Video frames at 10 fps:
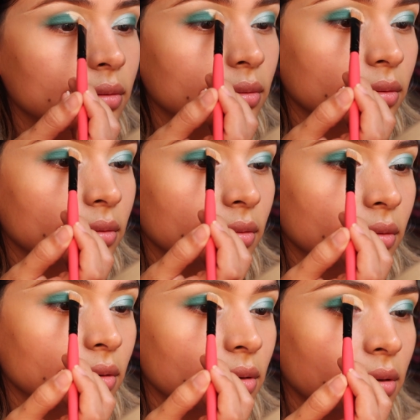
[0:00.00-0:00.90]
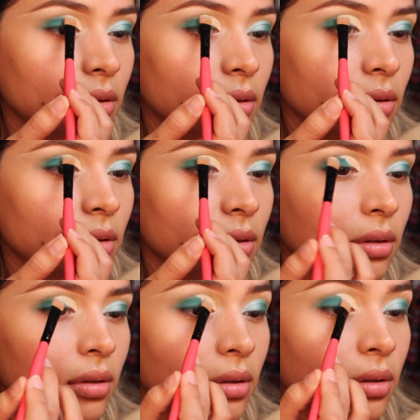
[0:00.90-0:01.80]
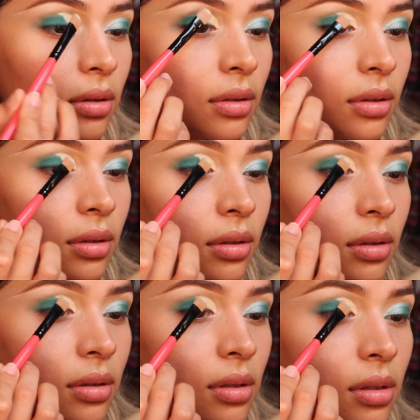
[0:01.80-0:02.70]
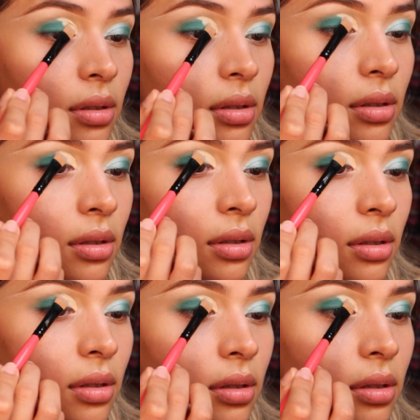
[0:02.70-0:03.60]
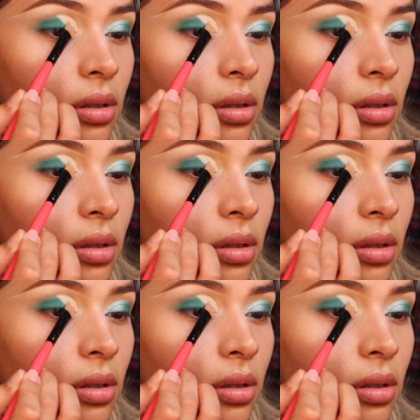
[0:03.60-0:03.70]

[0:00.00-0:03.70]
[no speech]